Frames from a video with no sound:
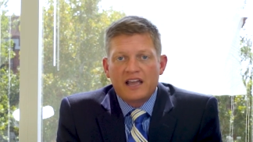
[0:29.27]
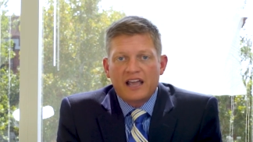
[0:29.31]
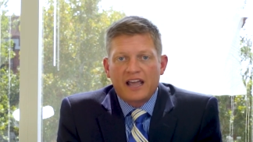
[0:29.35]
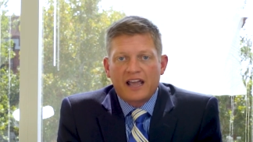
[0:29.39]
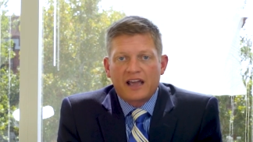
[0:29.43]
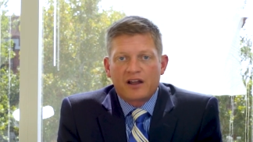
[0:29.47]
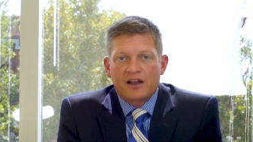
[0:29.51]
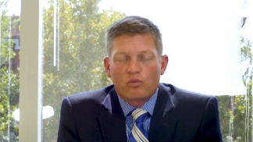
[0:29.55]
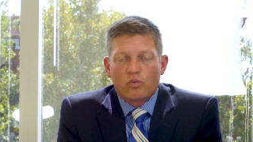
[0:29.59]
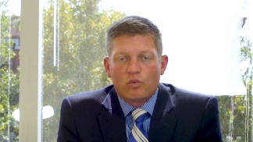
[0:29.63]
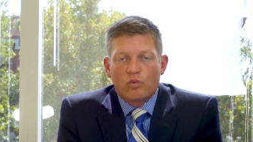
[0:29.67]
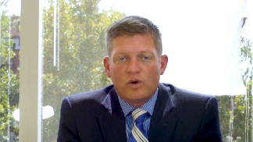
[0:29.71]

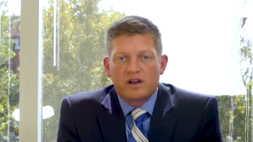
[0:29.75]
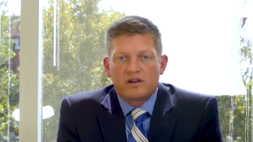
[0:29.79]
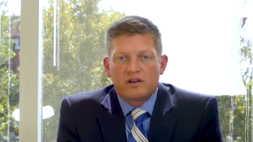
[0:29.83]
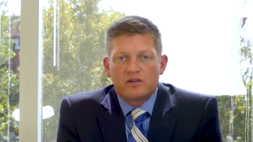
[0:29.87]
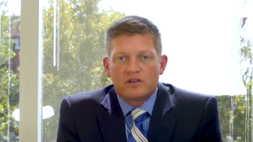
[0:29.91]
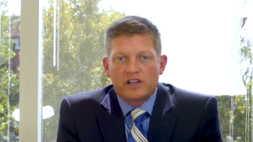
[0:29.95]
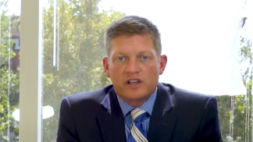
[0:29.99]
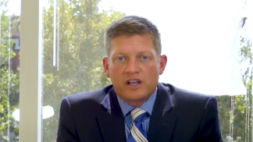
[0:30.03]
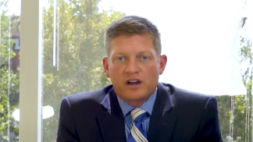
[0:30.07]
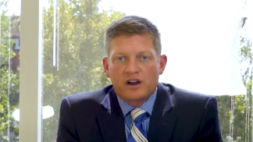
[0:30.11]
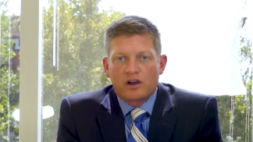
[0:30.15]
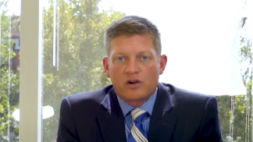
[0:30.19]
and
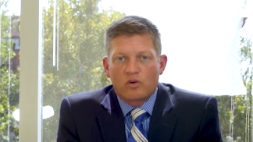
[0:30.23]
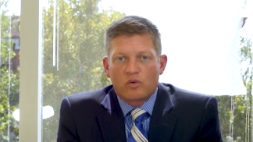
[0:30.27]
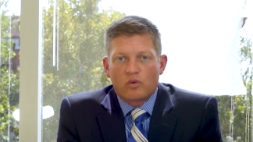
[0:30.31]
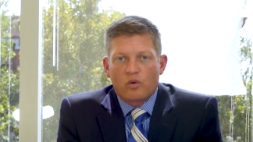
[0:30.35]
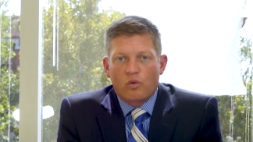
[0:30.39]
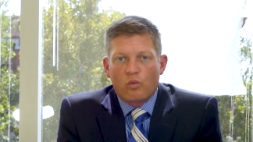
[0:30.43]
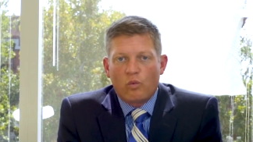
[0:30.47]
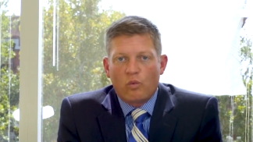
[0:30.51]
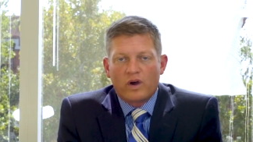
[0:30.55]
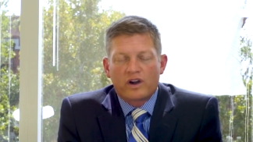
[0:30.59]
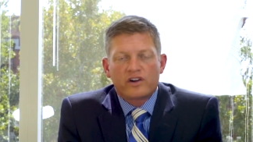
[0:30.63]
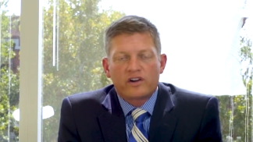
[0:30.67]

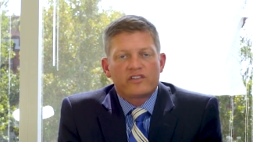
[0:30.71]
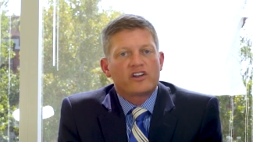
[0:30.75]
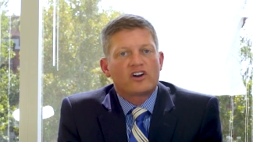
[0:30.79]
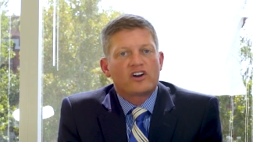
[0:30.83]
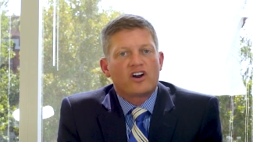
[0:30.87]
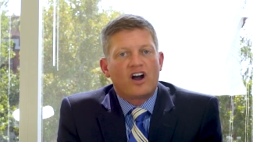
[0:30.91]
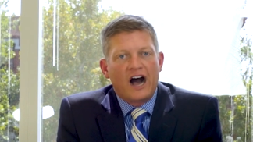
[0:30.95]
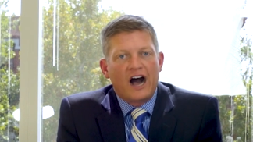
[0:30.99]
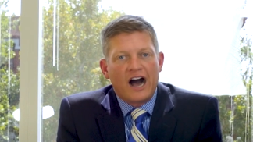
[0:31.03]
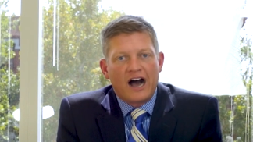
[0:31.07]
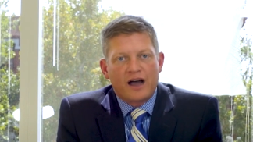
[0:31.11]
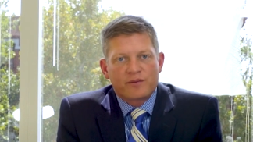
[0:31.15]
what are
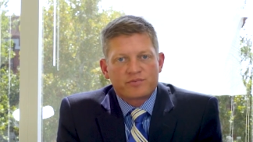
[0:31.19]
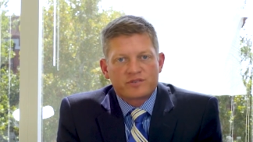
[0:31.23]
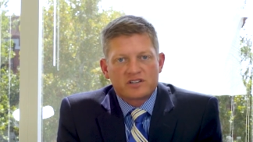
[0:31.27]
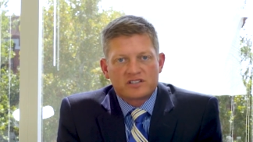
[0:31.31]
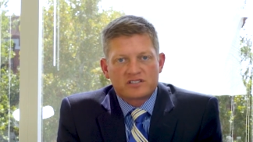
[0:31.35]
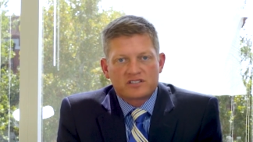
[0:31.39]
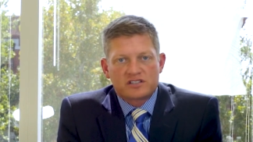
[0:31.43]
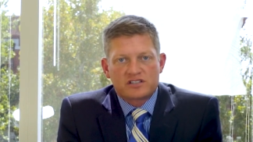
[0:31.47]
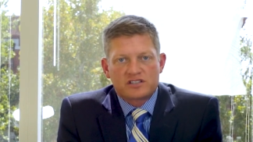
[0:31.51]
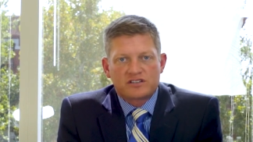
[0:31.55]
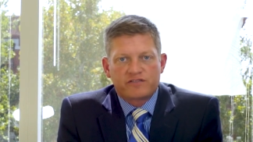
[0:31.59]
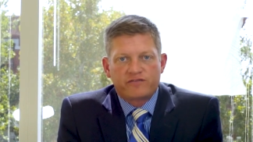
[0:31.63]
their
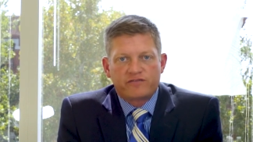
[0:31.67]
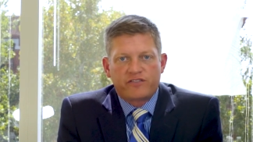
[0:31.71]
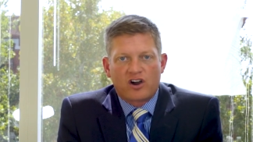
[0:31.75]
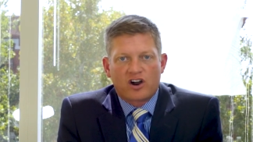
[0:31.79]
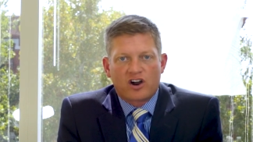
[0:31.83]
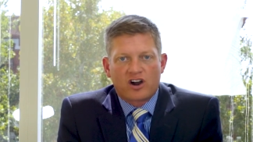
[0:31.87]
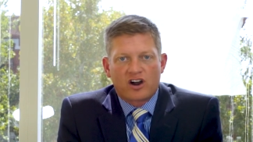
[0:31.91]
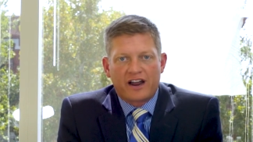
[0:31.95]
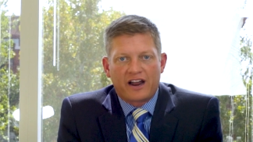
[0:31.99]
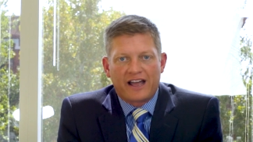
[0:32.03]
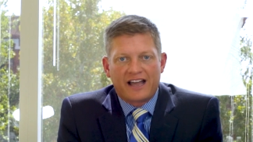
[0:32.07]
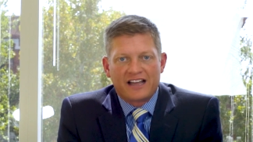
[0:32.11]
options as
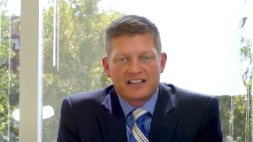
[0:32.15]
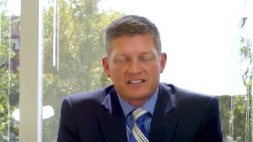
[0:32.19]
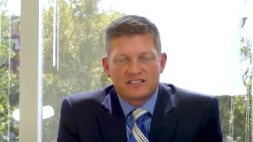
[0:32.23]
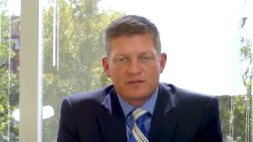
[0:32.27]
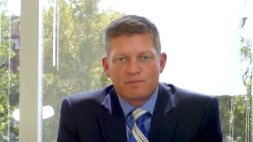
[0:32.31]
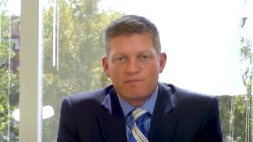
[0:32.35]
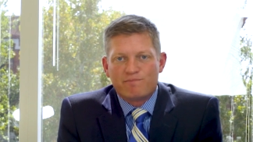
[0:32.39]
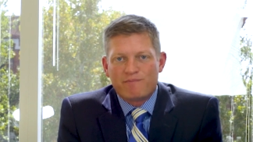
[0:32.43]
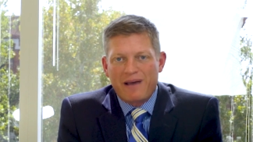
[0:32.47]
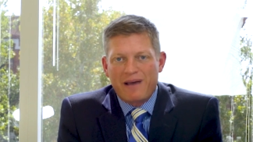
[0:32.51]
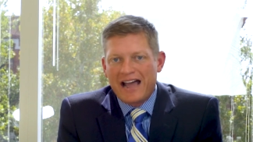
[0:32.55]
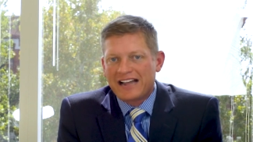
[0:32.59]
far as
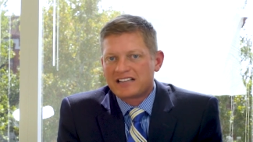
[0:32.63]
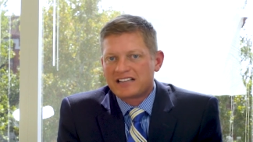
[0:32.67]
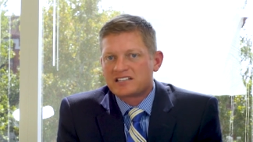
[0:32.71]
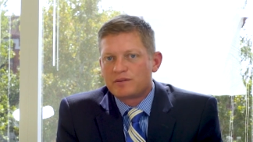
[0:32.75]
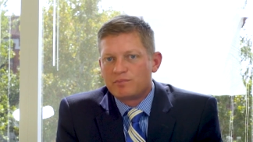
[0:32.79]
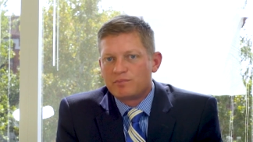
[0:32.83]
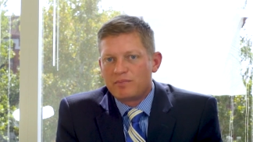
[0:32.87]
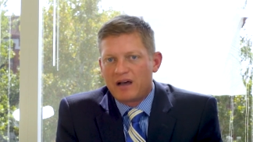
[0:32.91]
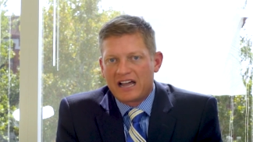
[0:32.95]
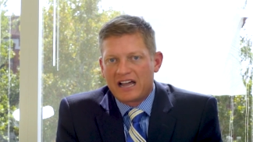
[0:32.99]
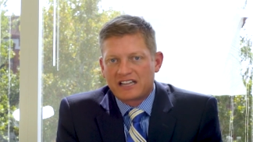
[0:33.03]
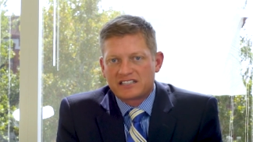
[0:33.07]

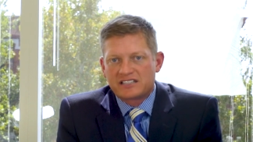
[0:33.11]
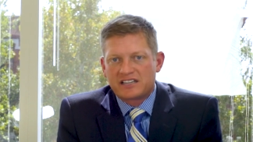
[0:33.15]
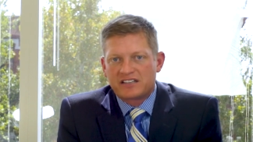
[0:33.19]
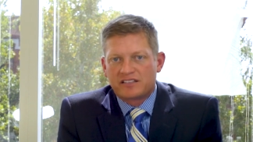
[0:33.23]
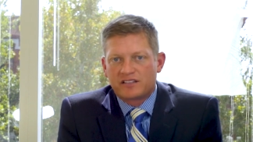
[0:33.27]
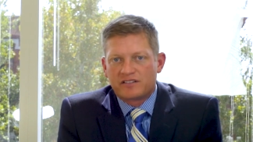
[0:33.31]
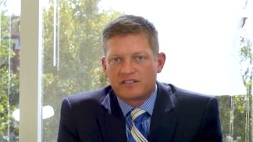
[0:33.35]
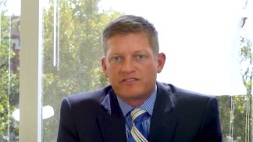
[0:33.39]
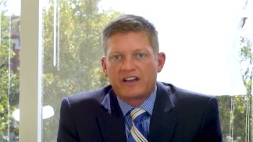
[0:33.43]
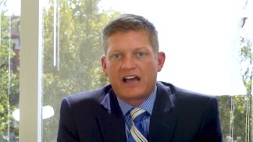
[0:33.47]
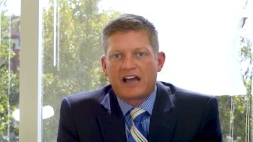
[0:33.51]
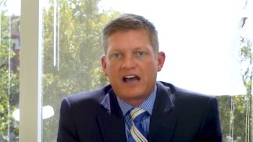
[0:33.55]
maximizing
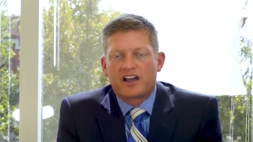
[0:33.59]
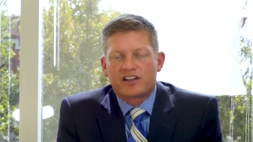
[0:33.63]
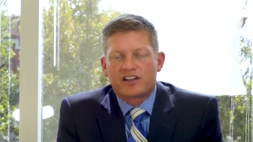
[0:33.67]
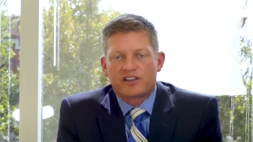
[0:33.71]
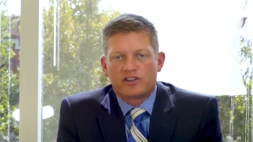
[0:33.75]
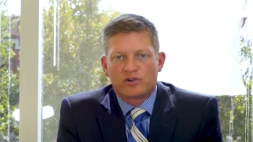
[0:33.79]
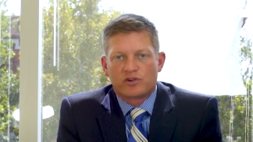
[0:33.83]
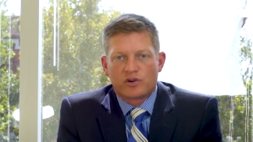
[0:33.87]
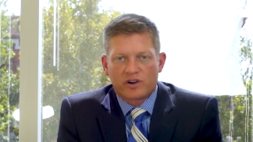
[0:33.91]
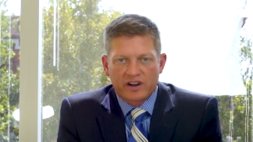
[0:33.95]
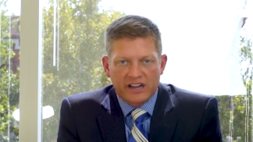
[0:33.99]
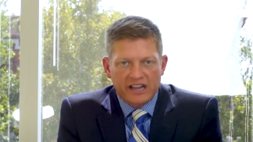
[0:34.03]
the
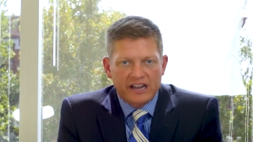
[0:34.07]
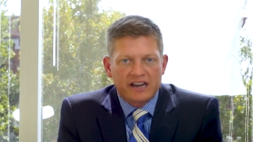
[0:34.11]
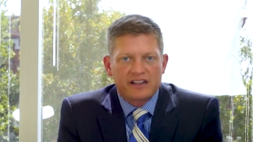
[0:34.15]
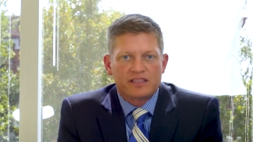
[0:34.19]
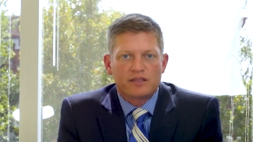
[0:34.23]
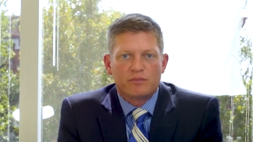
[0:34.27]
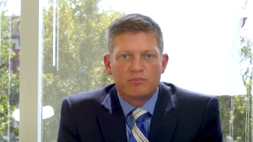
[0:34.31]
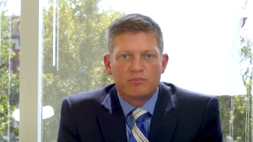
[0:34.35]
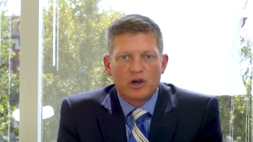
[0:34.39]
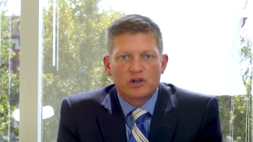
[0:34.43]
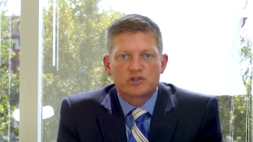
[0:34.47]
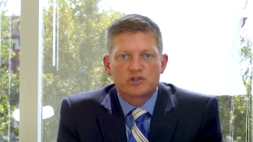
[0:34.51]
value or getting
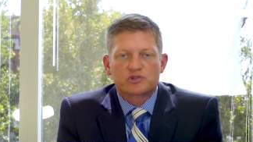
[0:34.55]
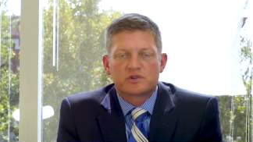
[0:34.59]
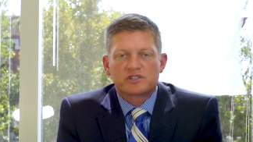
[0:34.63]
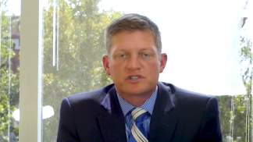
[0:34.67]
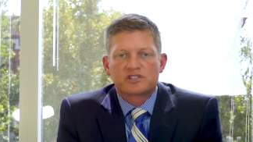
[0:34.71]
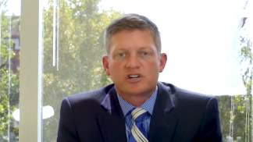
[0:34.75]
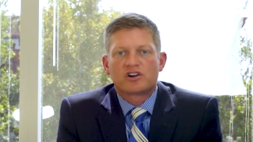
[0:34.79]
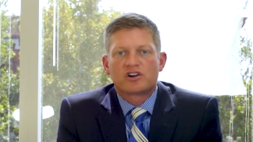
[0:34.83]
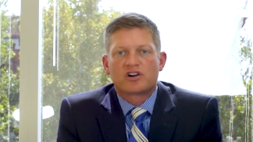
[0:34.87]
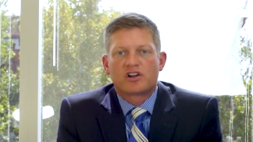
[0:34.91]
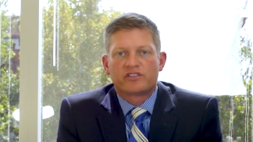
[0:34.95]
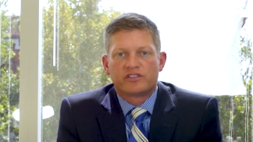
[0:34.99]
the most
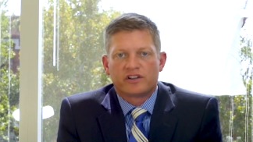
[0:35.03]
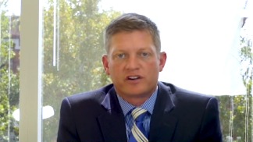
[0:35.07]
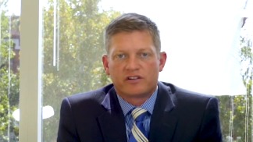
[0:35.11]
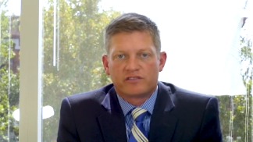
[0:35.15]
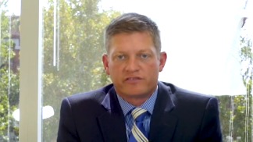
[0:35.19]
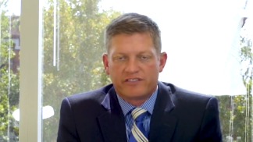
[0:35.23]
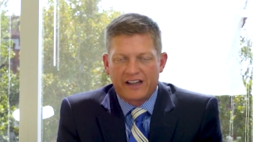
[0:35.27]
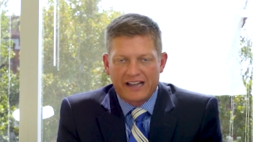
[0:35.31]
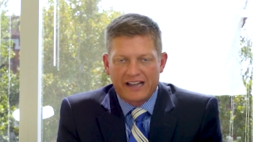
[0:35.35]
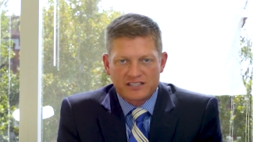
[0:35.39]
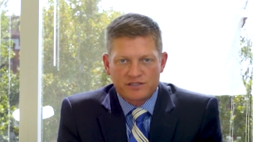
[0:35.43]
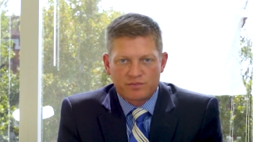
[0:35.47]
return on their
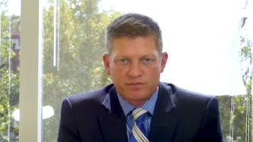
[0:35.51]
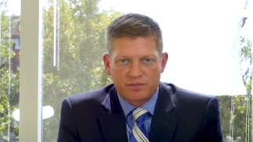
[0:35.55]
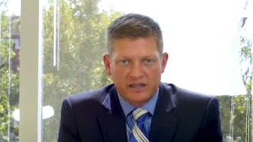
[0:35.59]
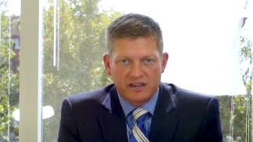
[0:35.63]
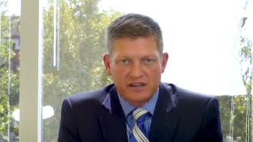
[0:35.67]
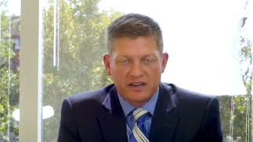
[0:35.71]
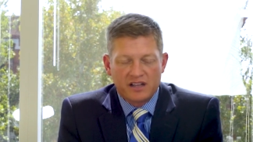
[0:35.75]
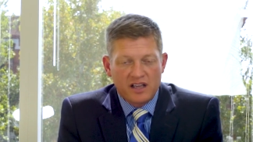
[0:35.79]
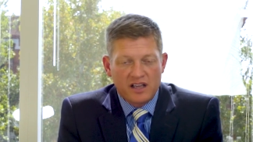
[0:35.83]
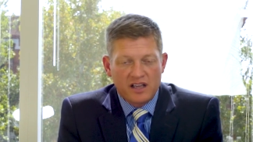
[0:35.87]
investment